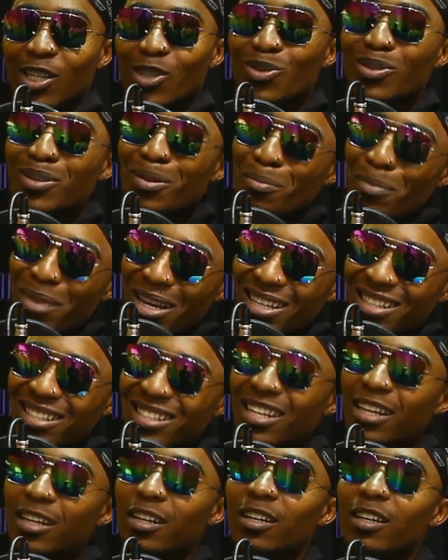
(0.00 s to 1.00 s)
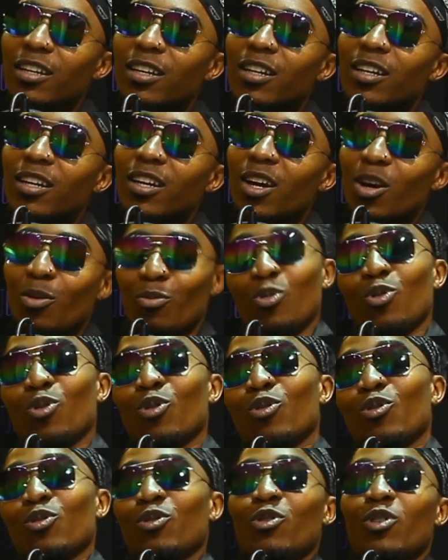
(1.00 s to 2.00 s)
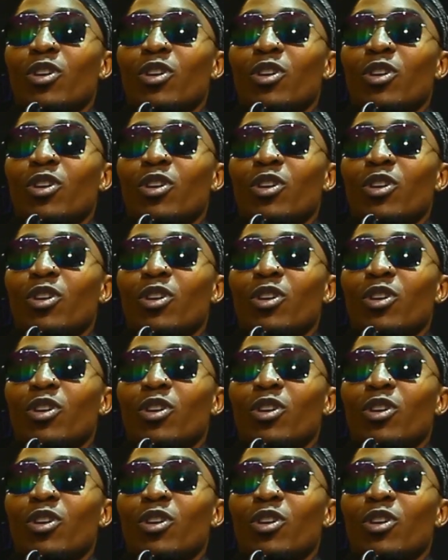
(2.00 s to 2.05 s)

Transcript: to the mixing. Bro,